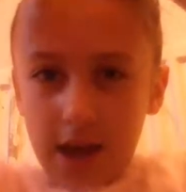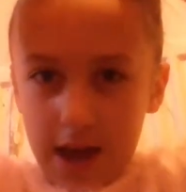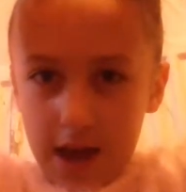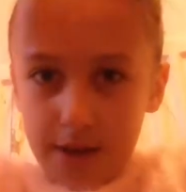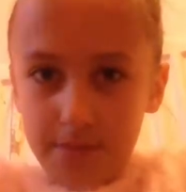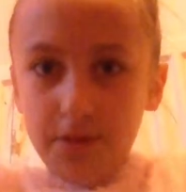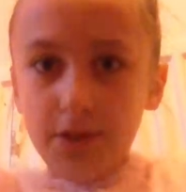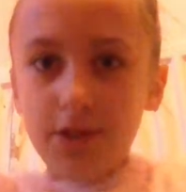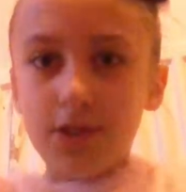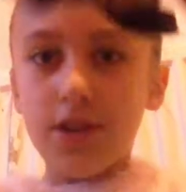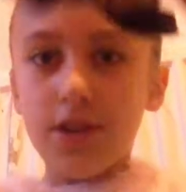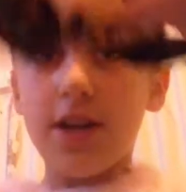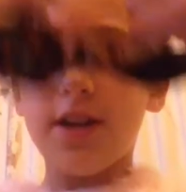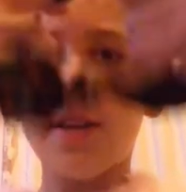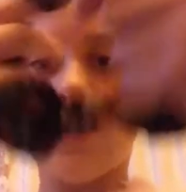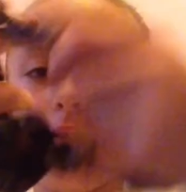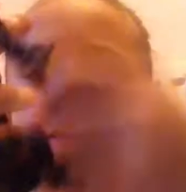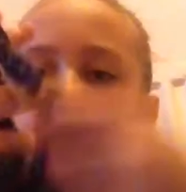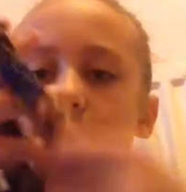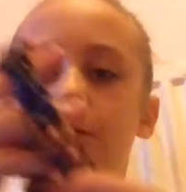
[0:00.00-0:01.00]
I'm just trying
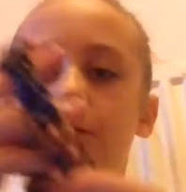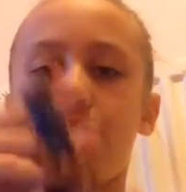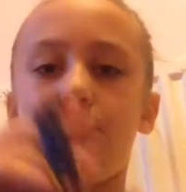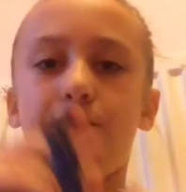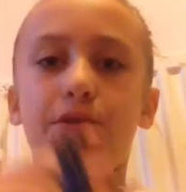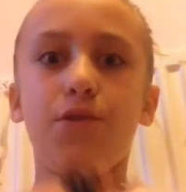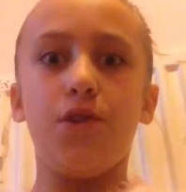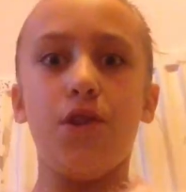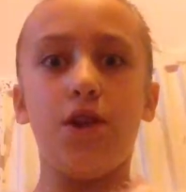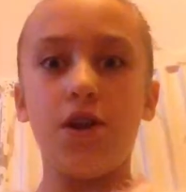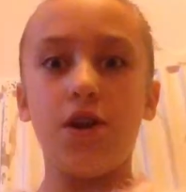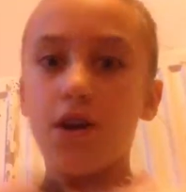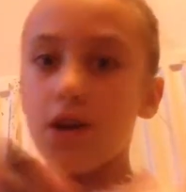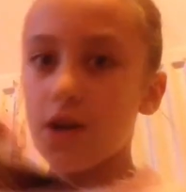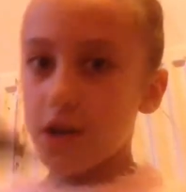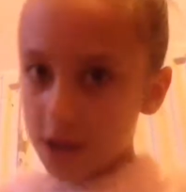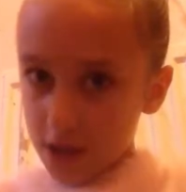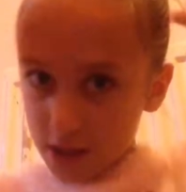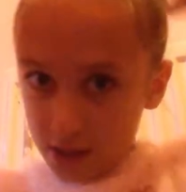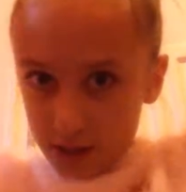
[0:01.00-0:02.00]
to go for a new
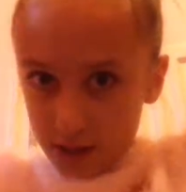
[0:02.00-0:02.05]
look.